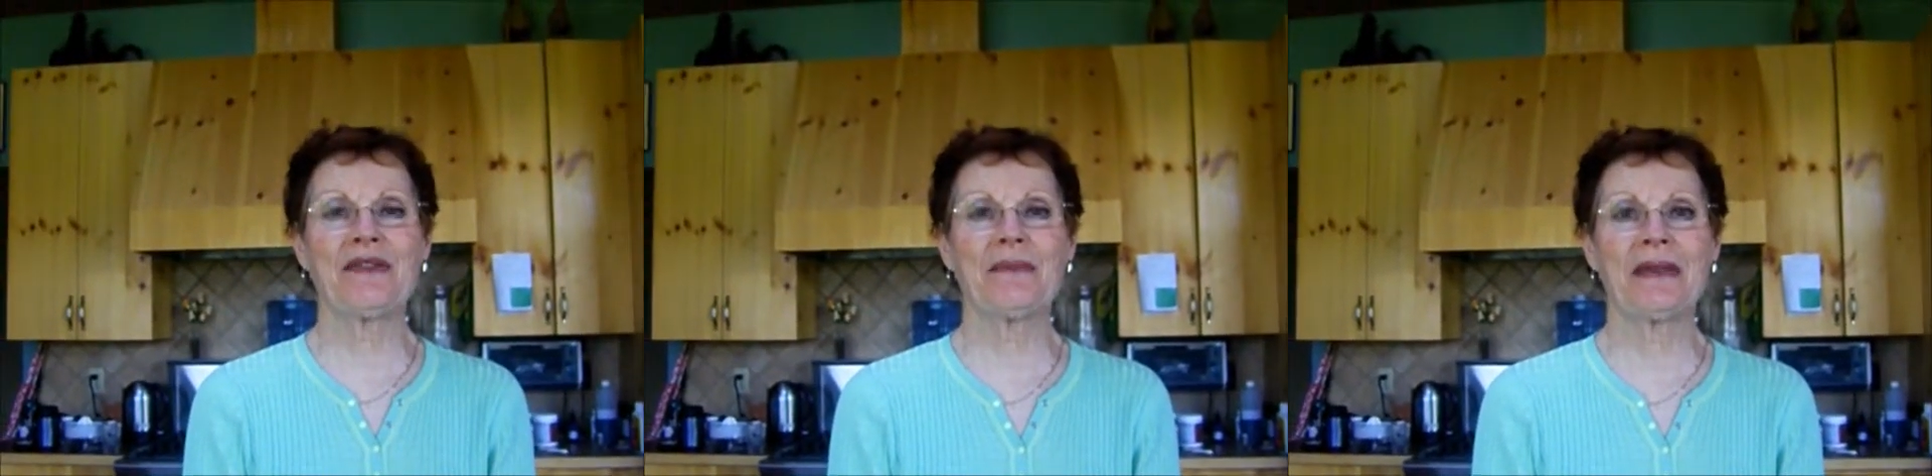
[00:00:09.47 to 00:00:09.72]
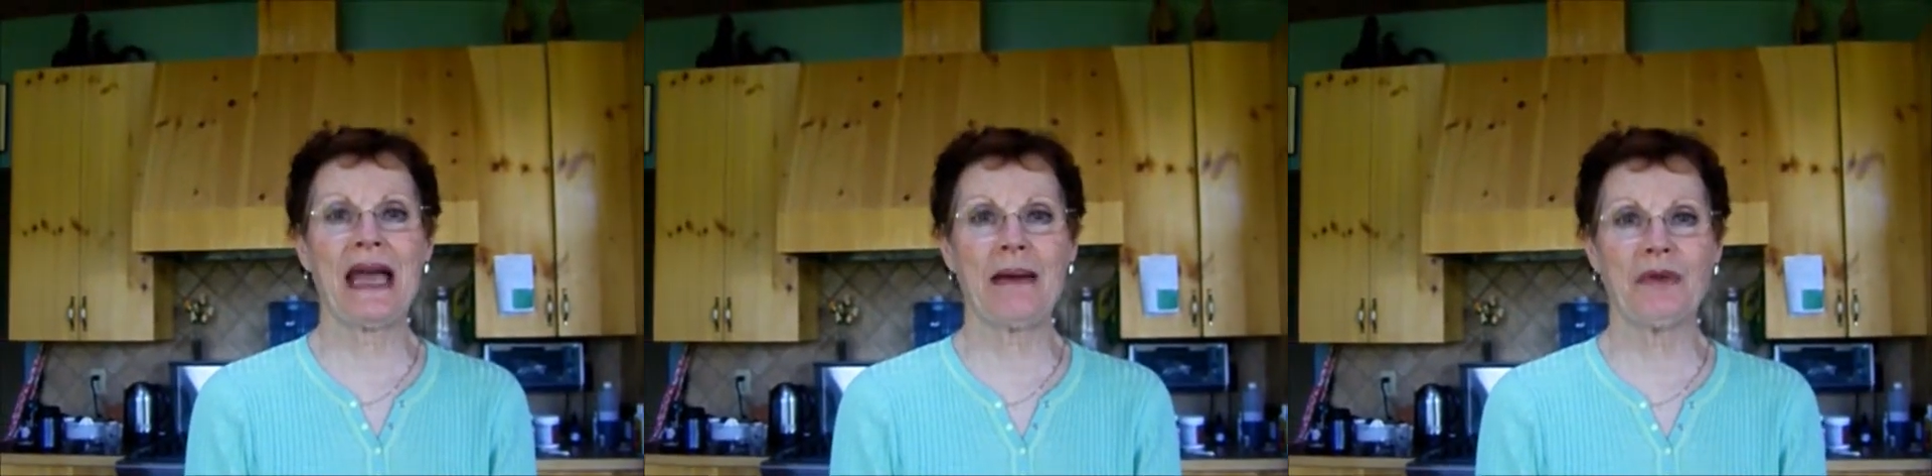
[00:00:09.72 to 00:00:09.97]

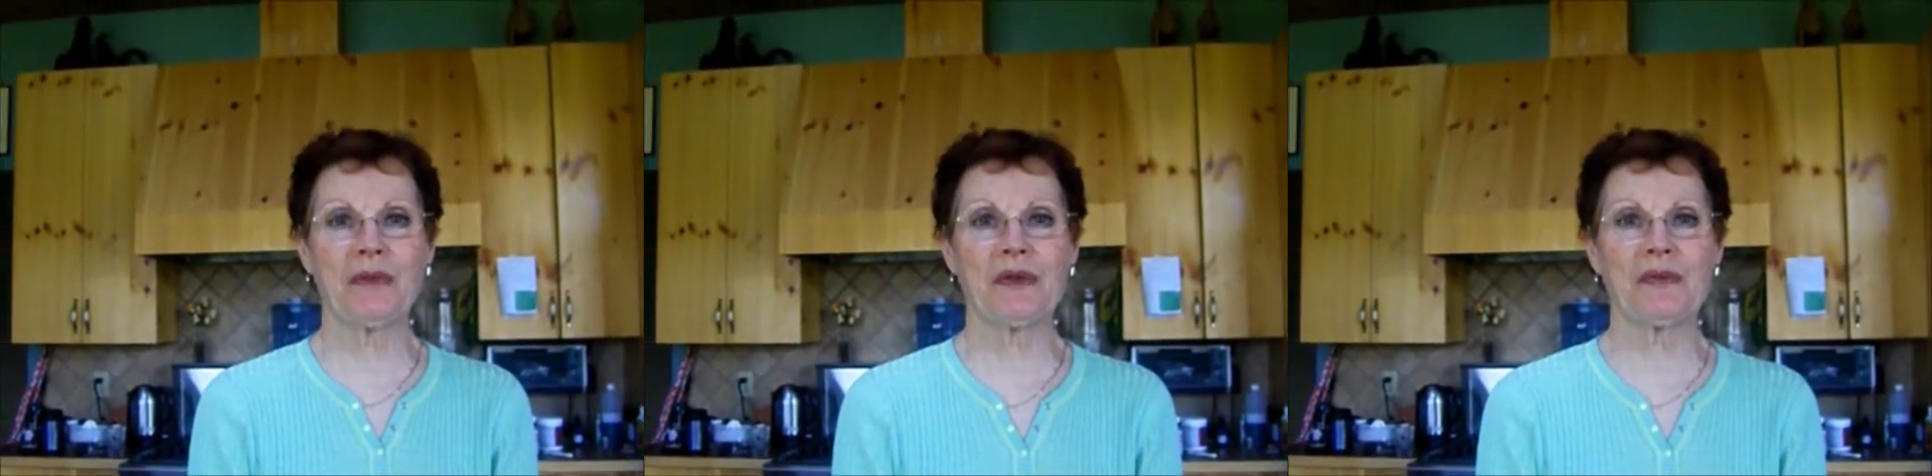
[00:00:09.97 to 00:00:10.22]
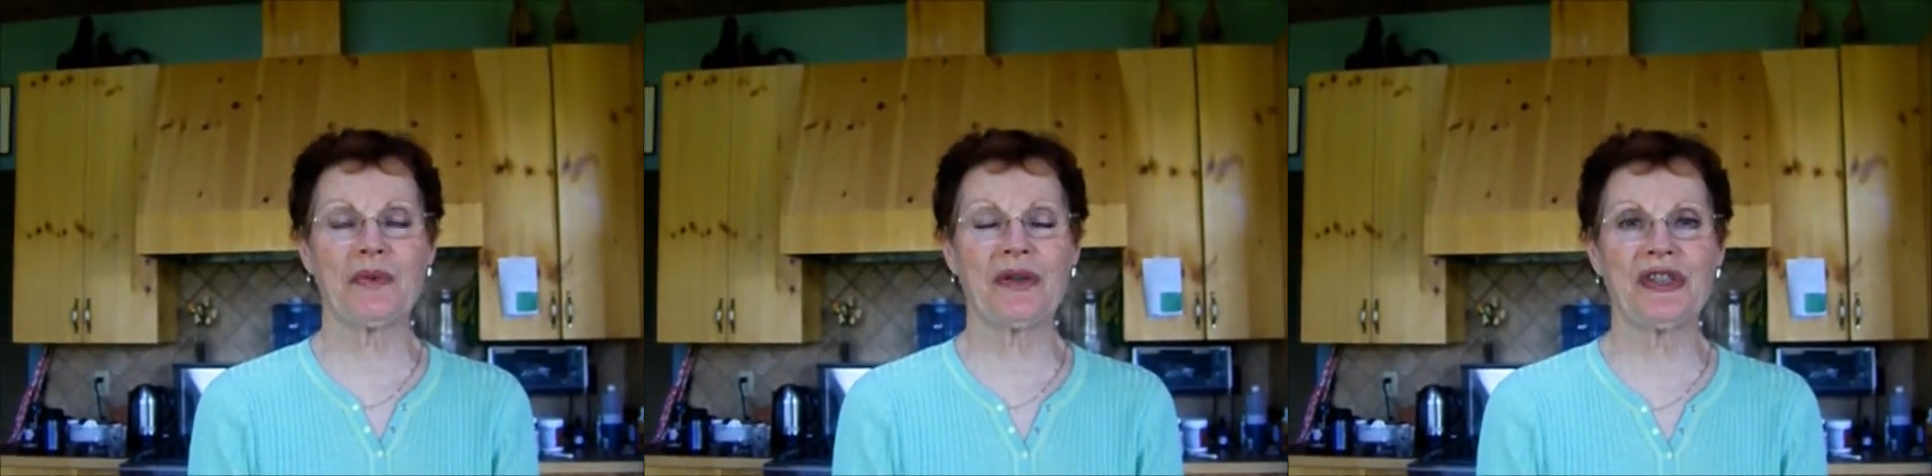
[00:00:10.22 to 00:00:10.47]
from
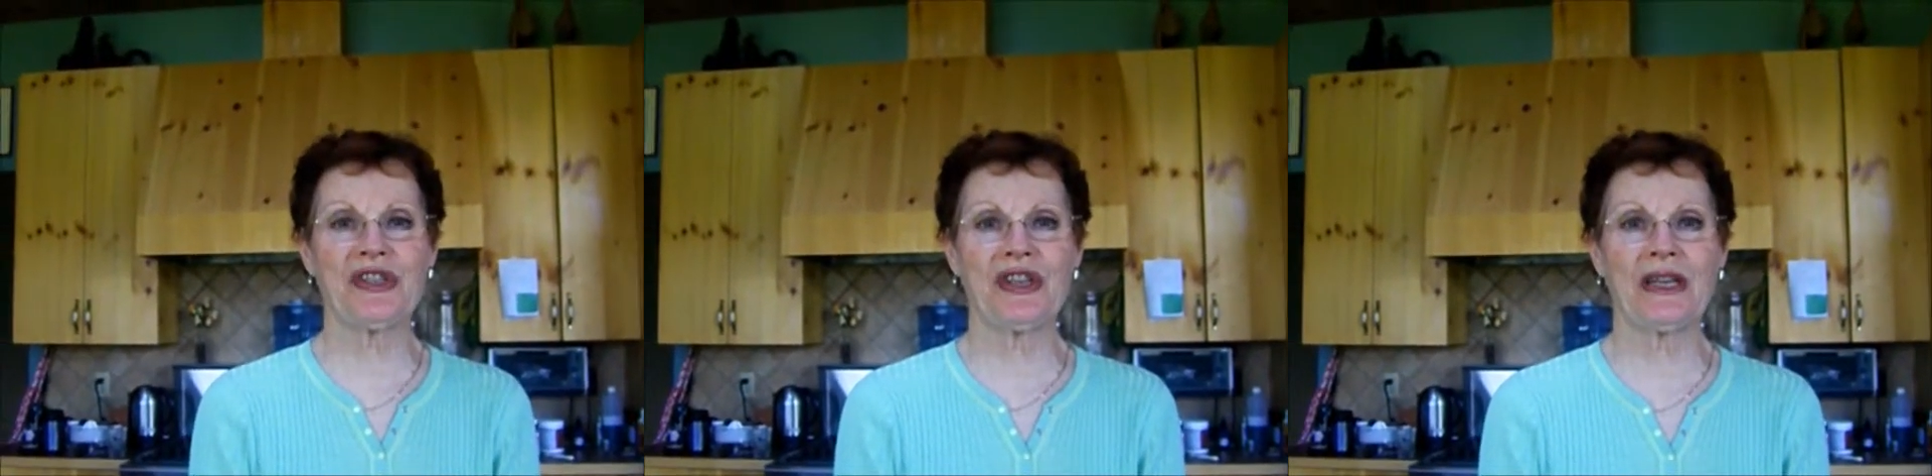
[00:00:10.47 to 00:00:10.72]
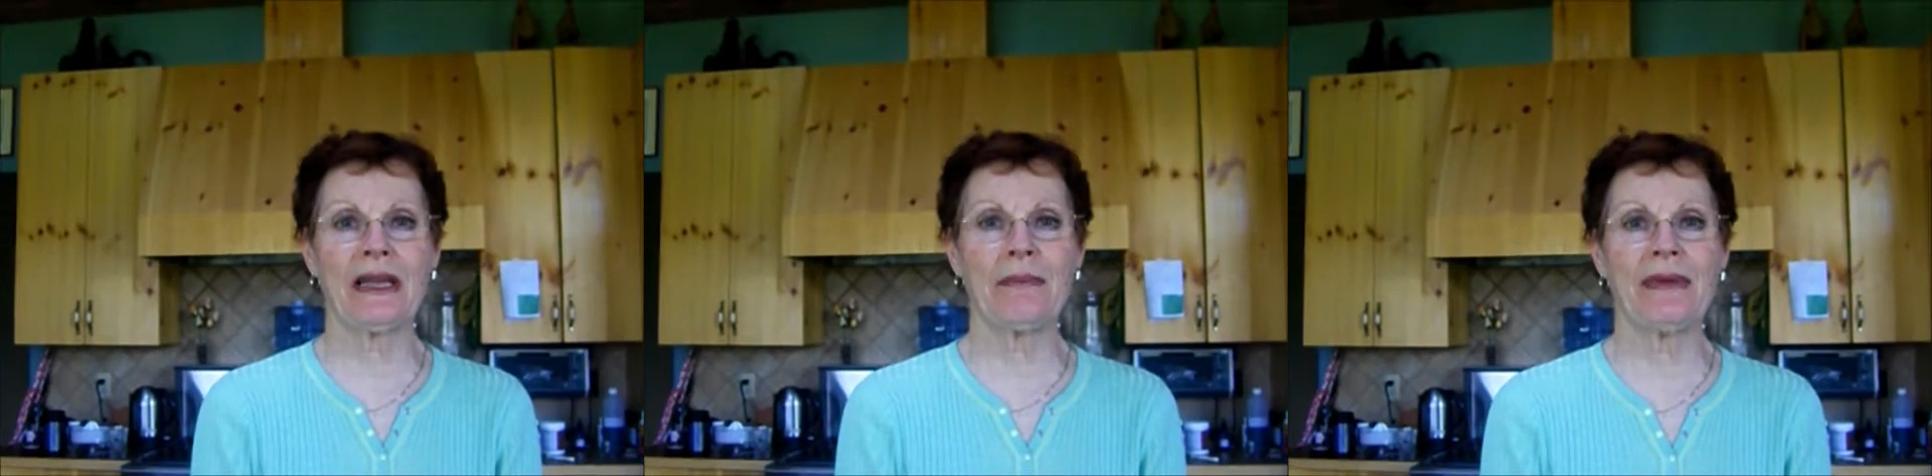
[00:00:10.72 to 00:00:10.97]
Kamloops, British
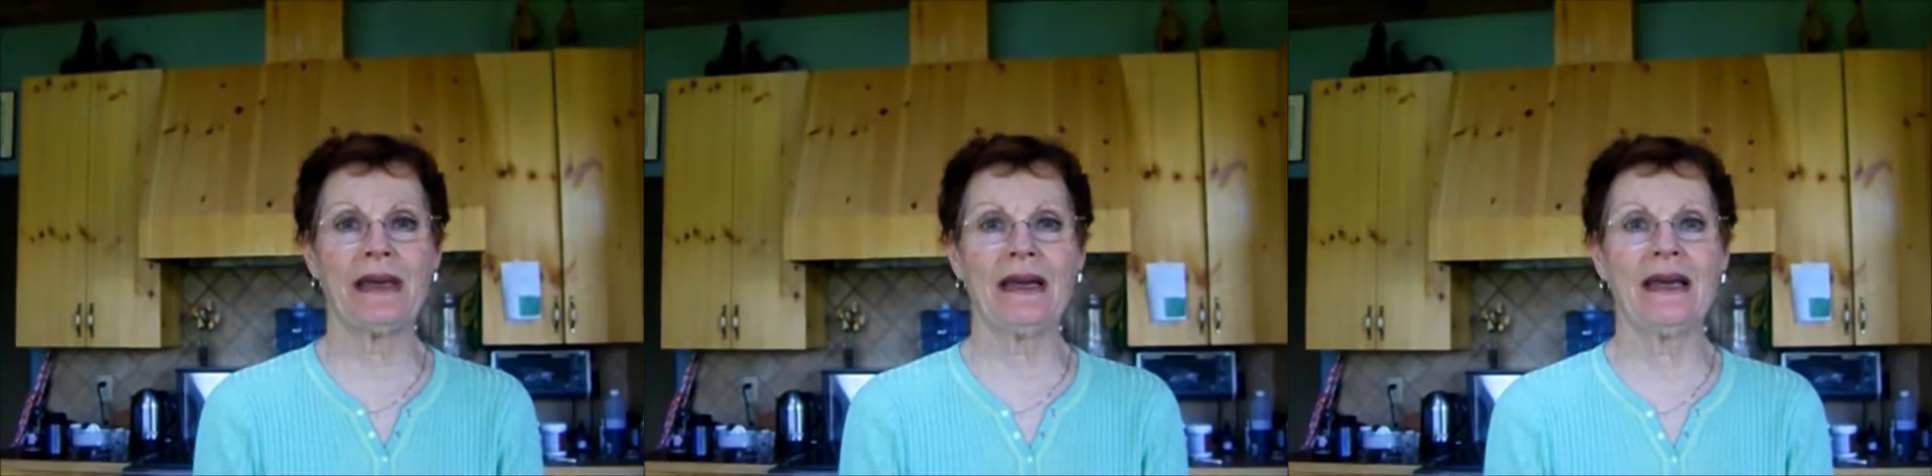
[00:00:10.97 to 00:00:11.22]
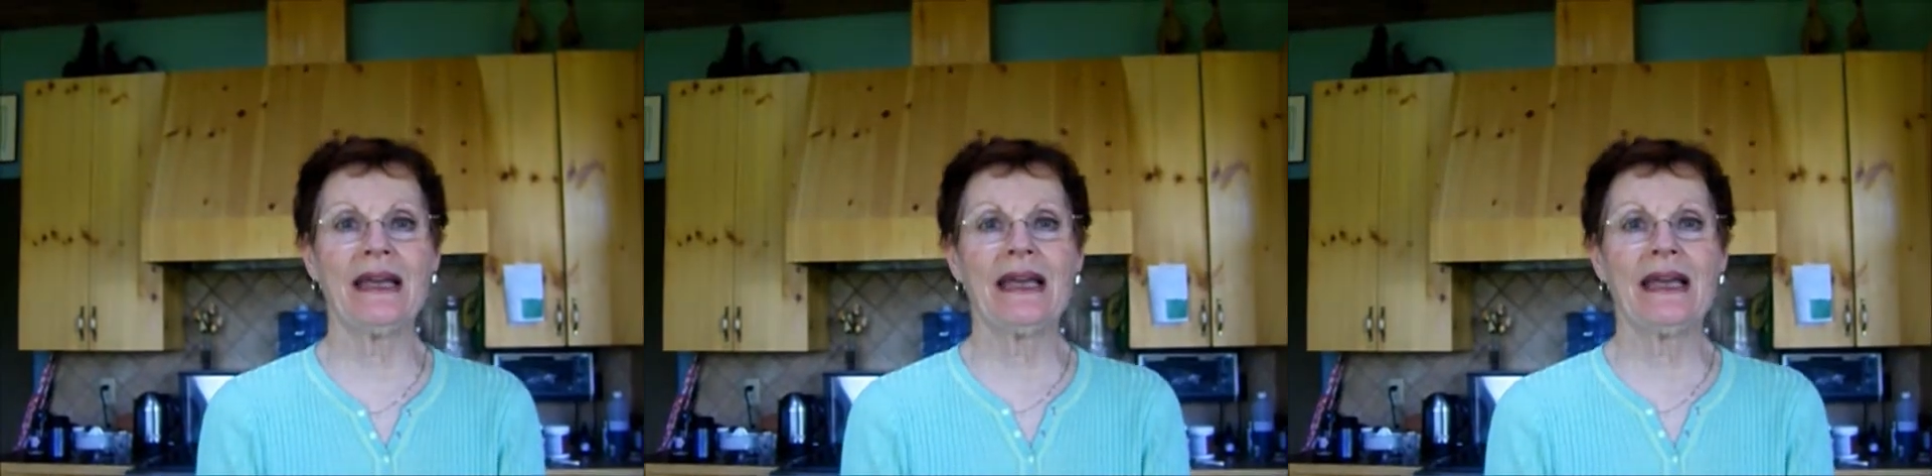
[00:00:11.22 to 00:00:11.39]
Columbia.